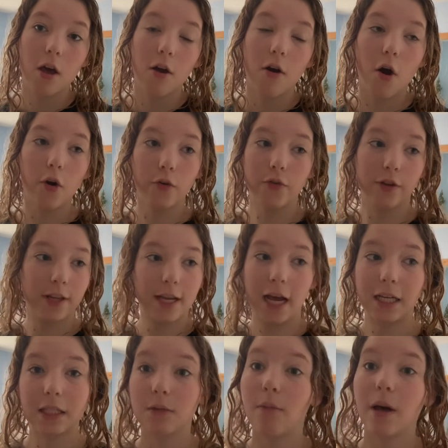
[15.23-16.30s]
over the
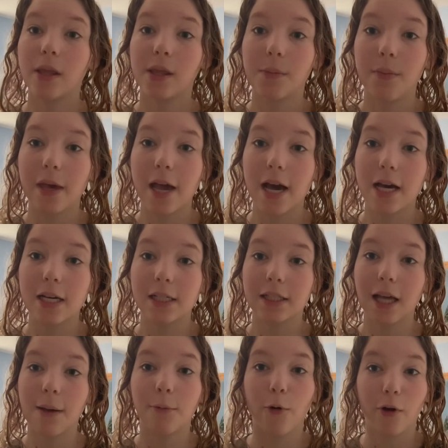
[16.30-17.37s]
next month because
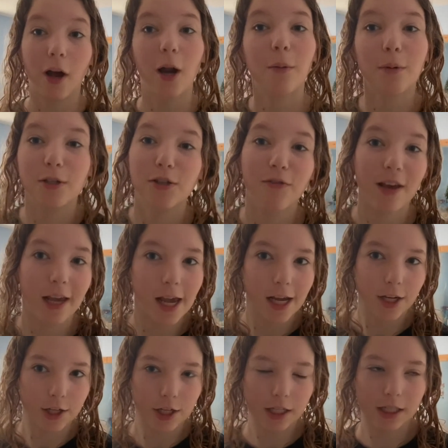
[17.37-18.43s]
I'm going on a bunch of
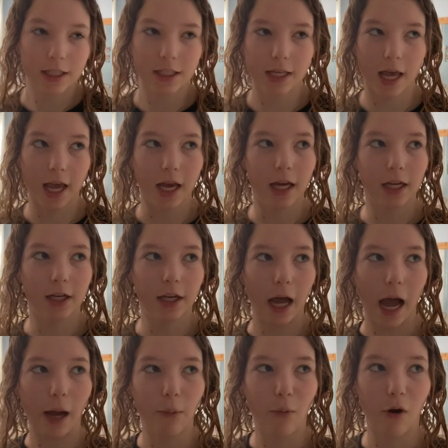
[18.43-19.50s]
vacations and
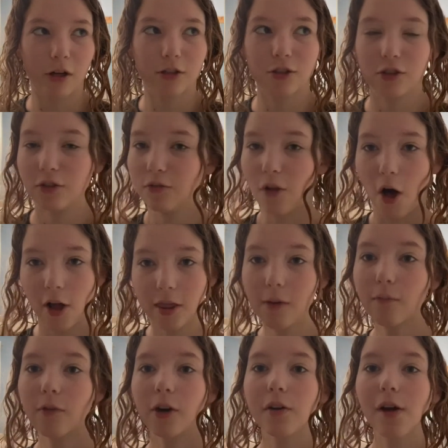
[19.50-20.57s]
I want to vlog
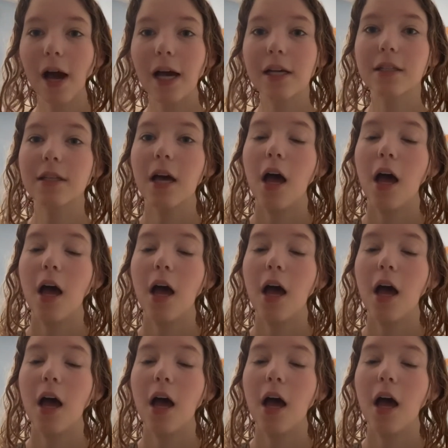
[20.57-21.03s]
them for you guys.